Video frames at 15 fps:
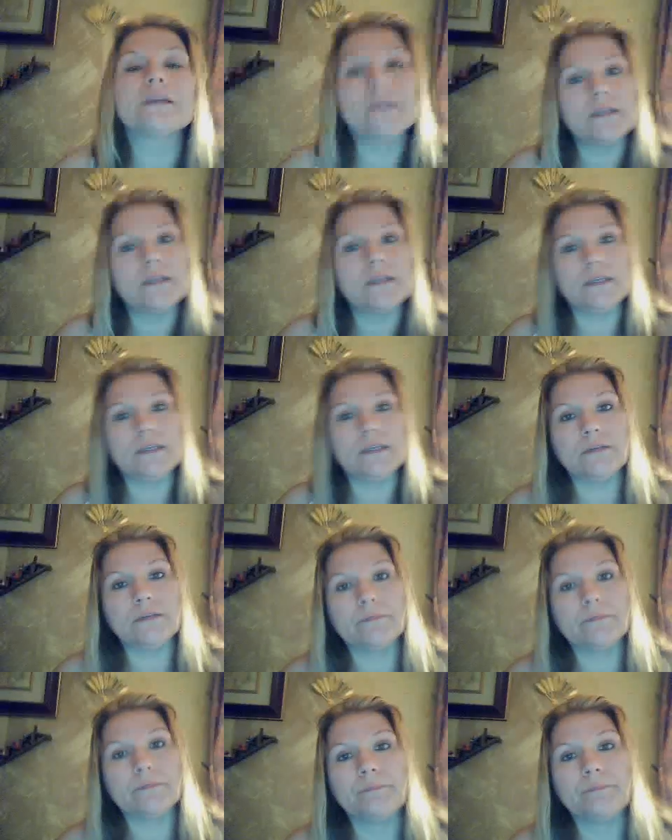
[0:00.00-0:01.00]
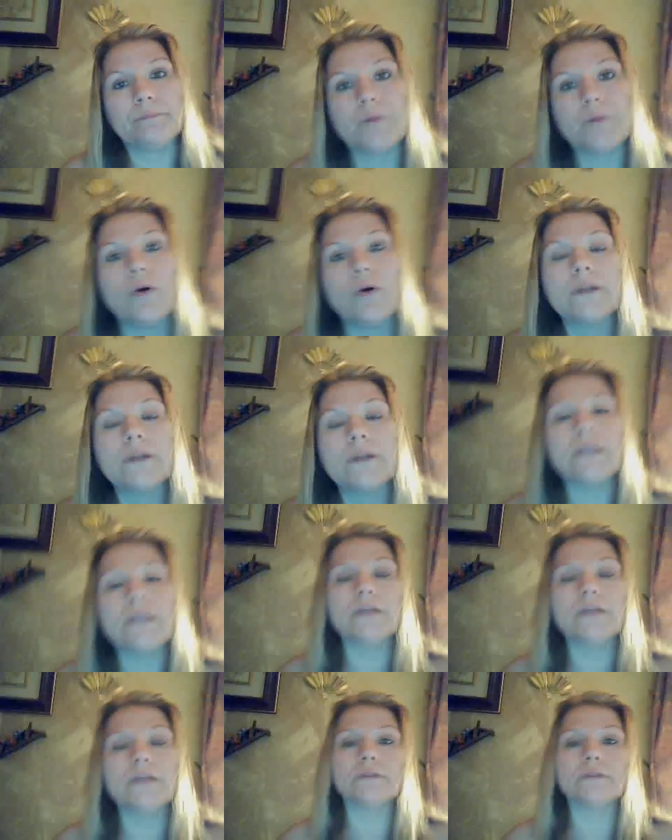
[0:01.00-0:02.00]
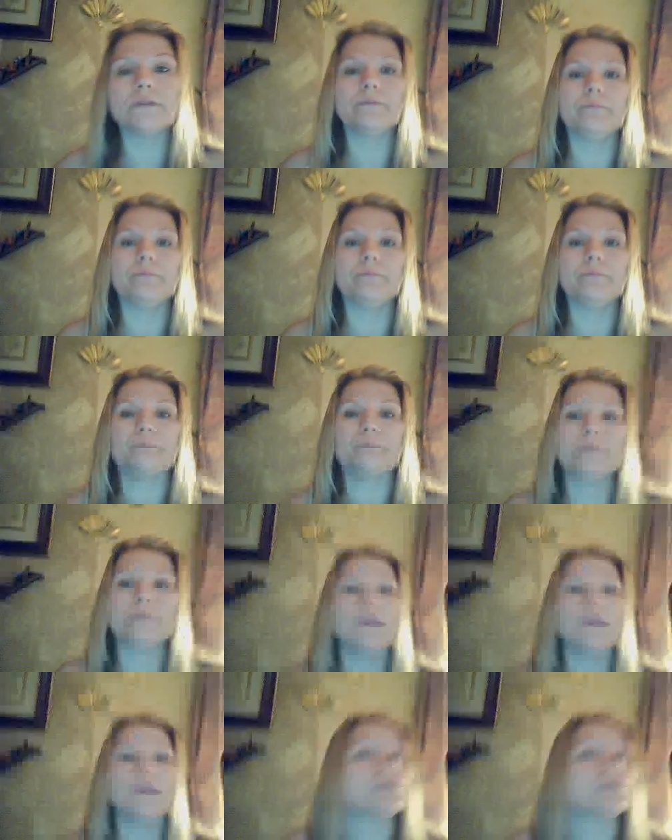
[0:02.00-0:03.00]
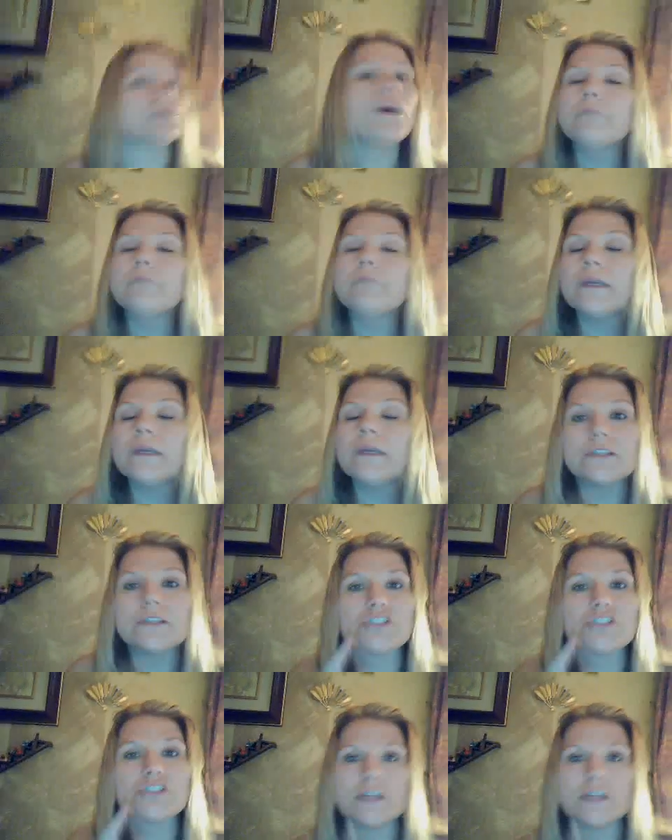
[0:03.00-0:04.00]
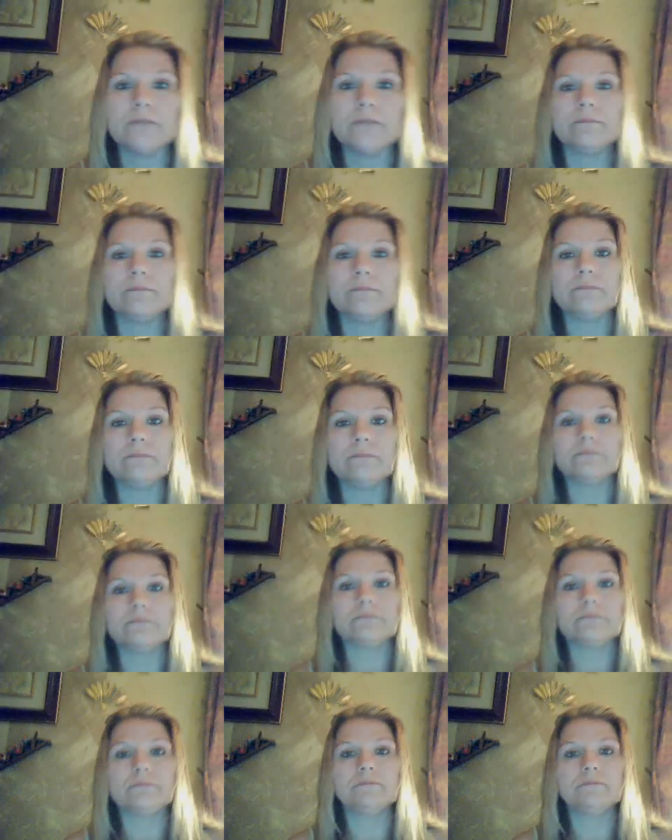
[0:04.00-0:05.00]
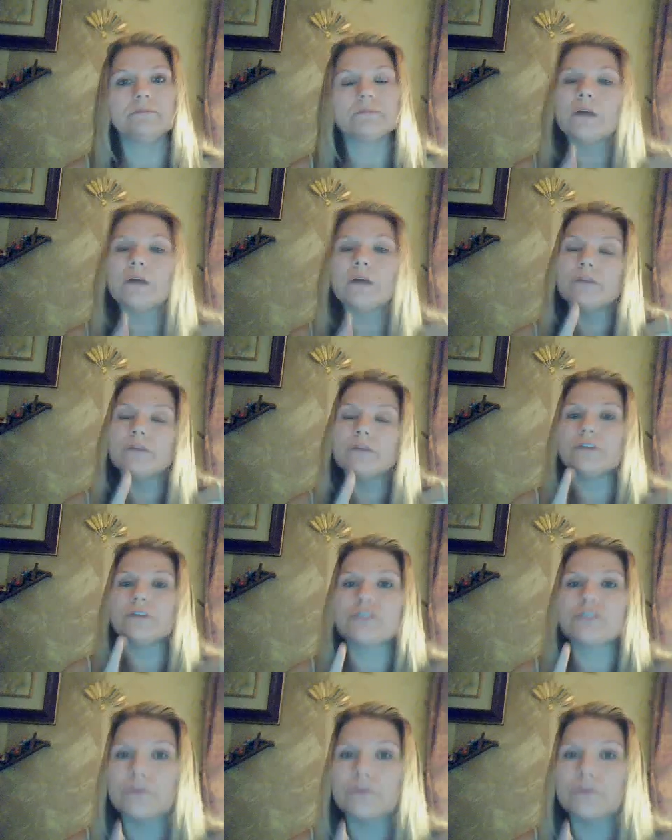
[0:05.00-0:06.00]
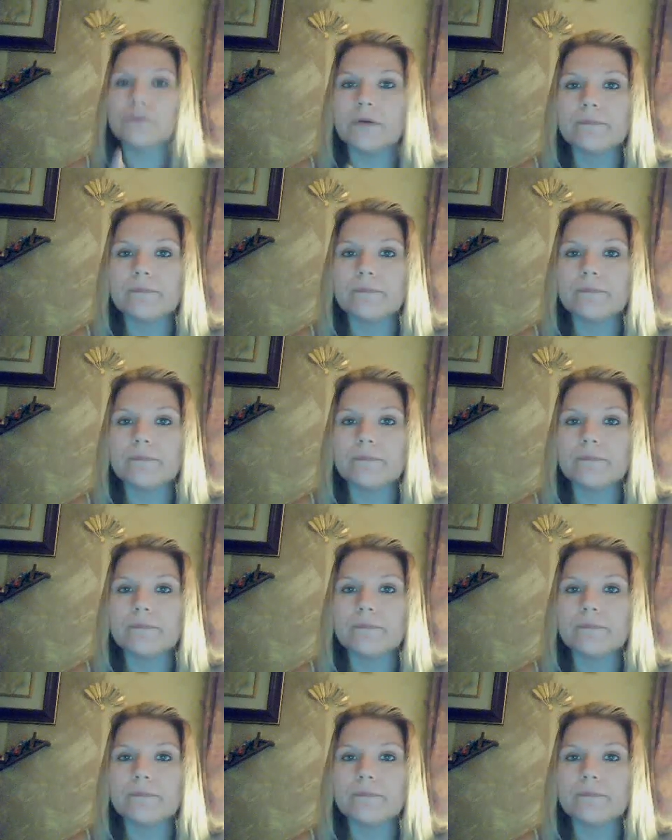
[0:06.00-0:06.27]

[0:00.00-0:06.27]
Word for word: getting on here and not being ashamed of Yeshua,